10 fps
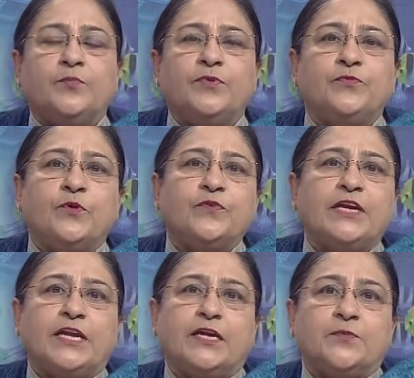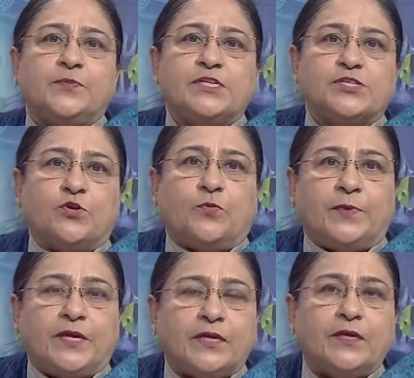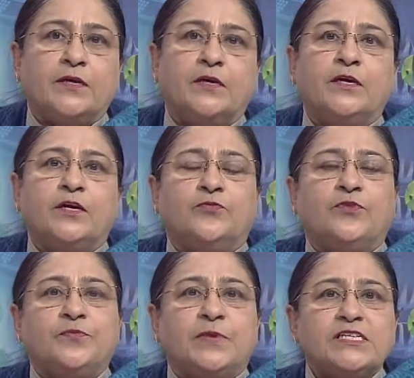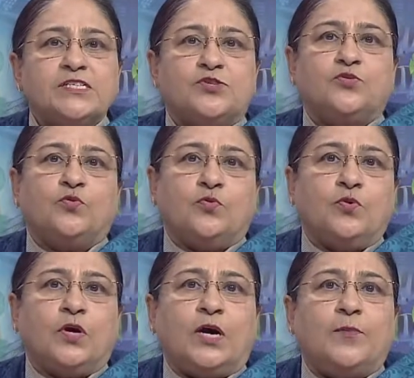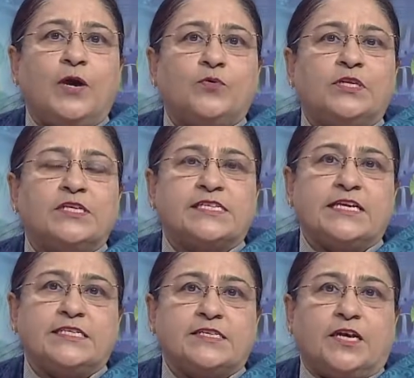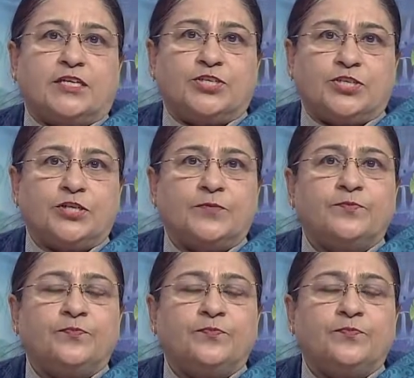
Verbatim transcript: Before we take up this topic, we must know about the cell structure.